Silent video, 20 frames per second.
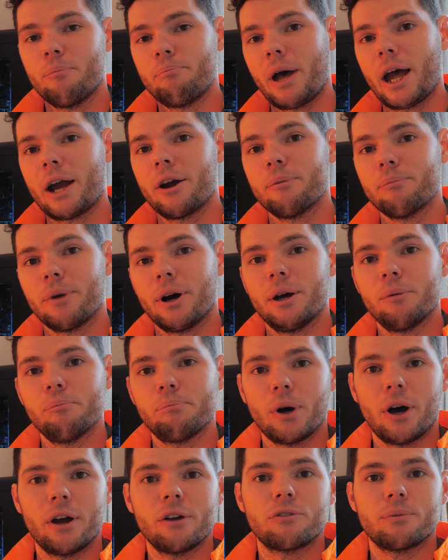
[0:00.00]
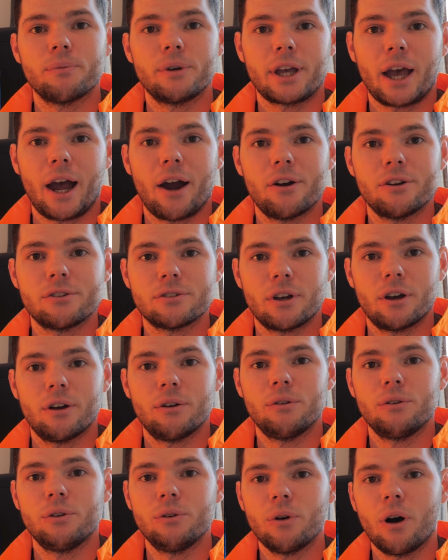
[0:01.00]
Bear in mind, buying from a garage
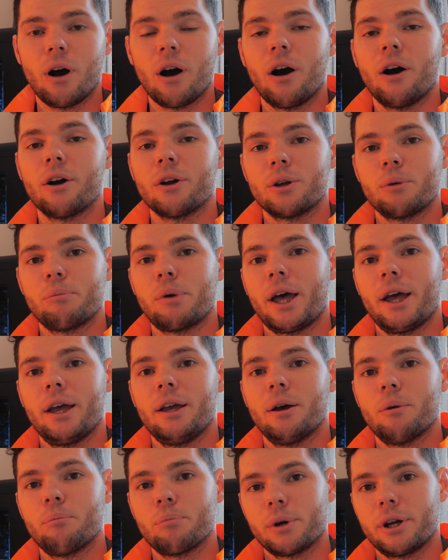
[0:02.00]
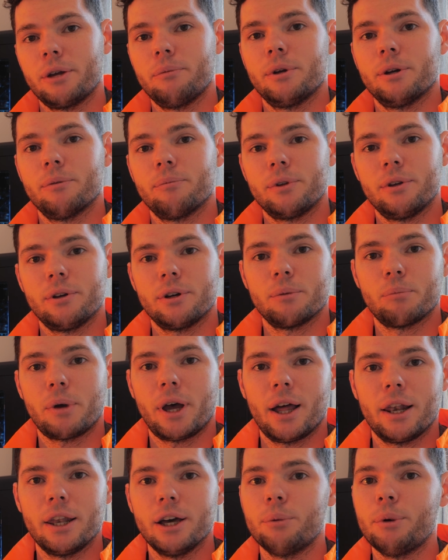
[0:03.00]
though, you are going to pay a premium. You're going to
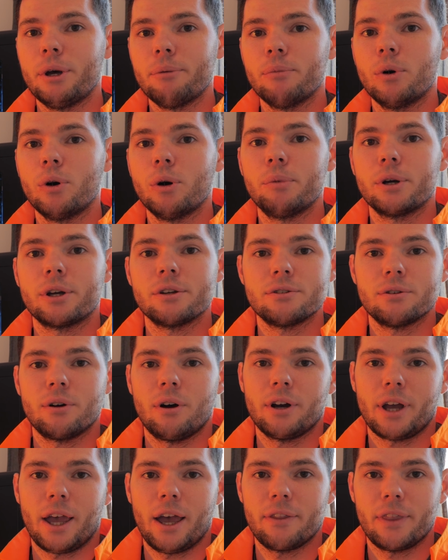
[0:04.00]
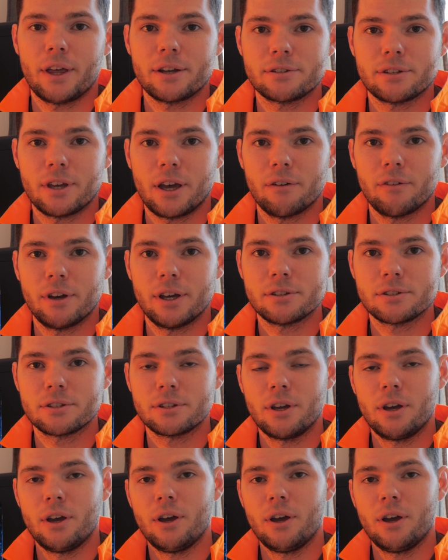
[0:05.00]
pay a little bit more because you are getting that service.